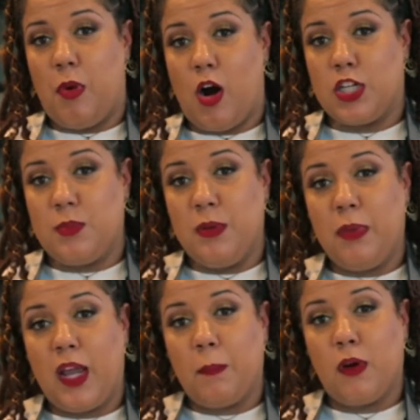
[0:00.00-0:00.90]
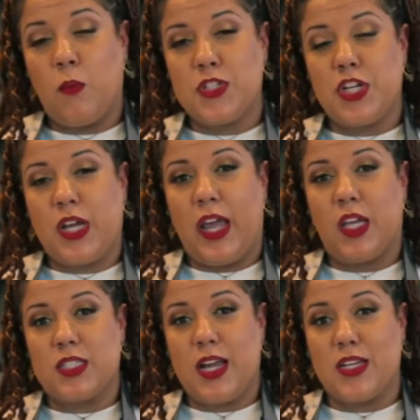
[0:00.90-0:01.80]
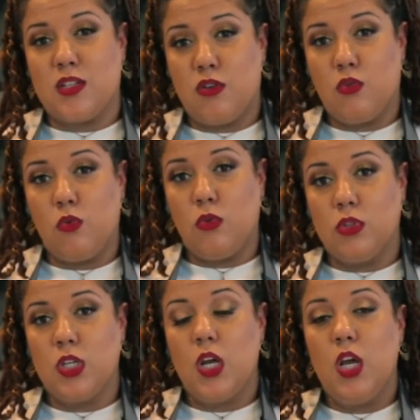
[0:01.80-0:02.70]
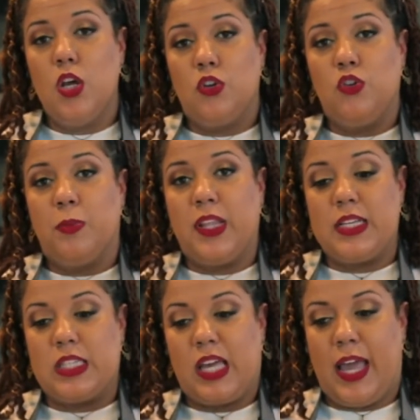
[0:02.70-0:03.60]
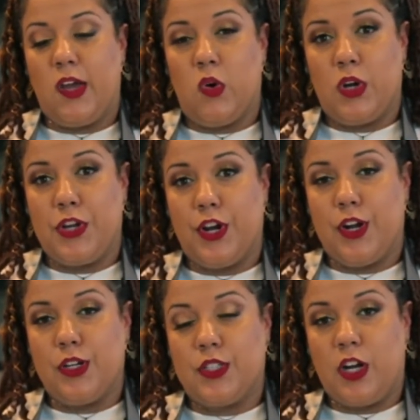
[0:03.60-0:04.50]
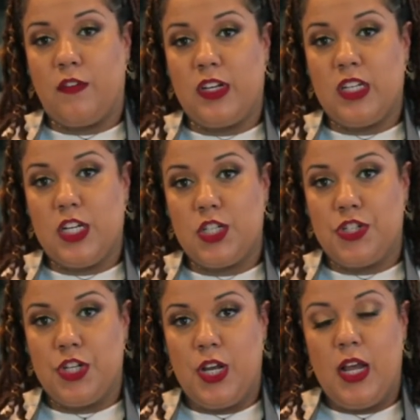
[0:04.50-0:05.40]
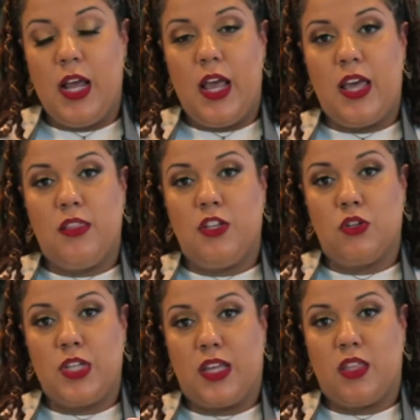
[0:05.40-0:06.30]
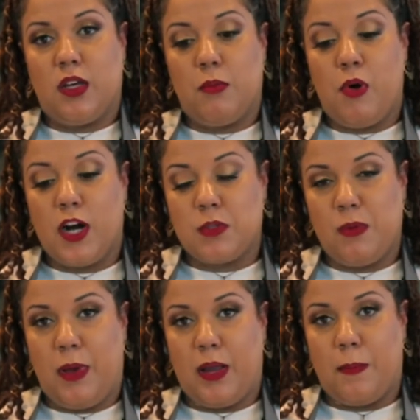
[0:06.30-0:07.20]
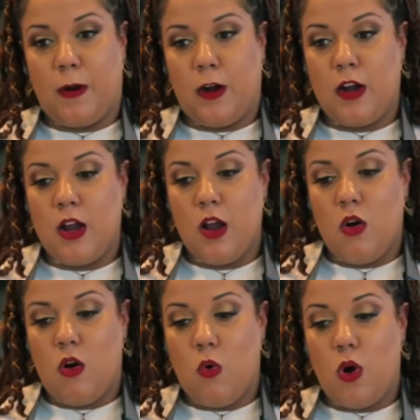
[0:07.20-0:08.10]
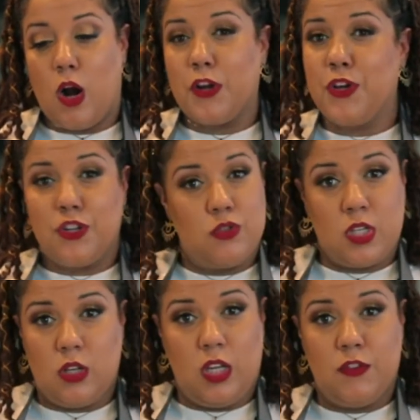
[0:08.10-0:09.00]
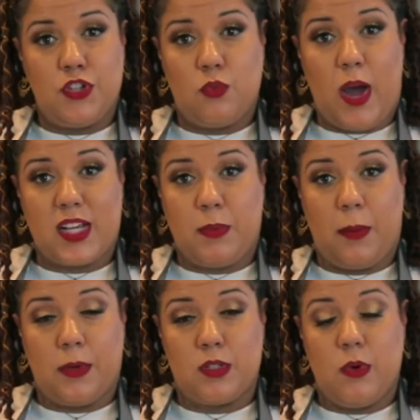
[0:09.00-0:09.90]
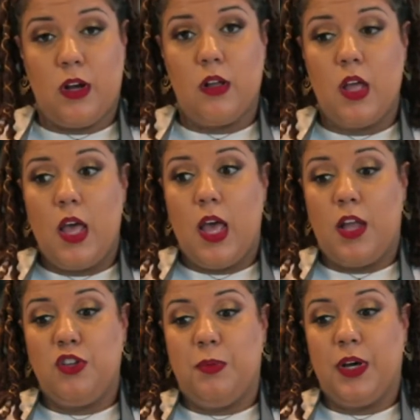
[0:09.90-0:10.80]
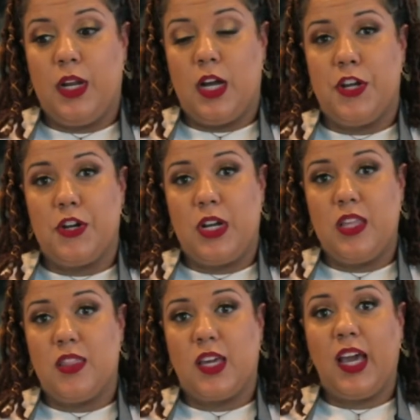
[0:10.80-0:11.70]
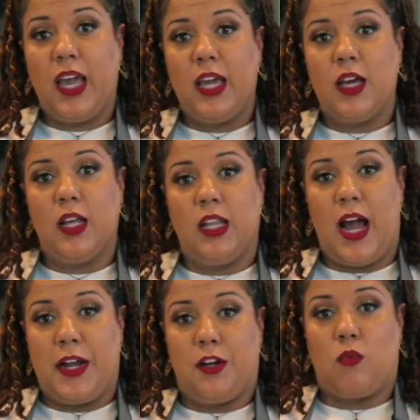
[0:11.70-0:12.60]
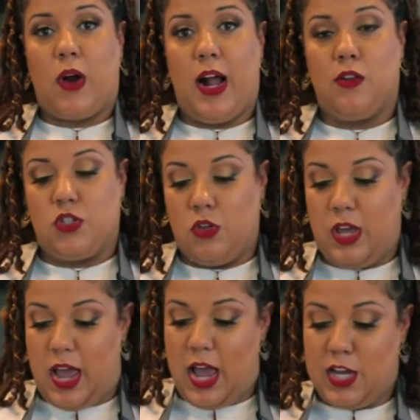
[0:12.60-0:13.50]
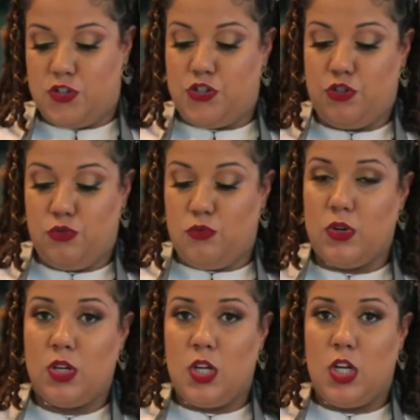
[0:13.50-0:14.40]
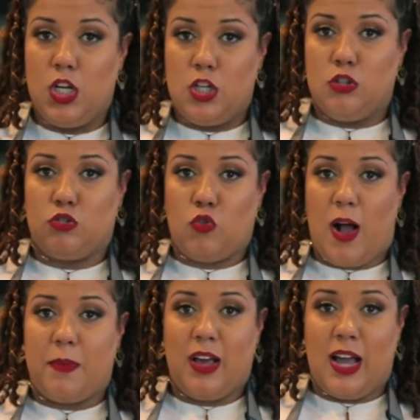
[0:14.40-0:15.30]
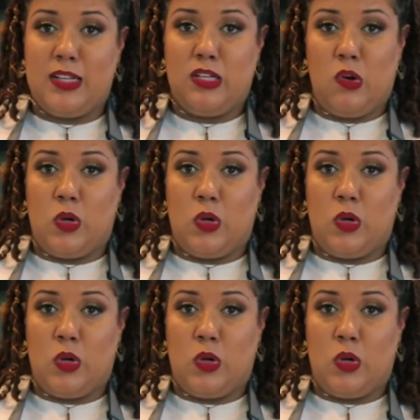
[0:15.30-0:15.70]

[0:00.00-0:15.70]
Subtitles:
parchment paper. Once your cake is nice and cooled, you'll place the cake on your serving dish, and then you'll take the parchment paper, or you can use it, even do wax paper as well, and you put it underneath the cake, line it around so that as you drop the icing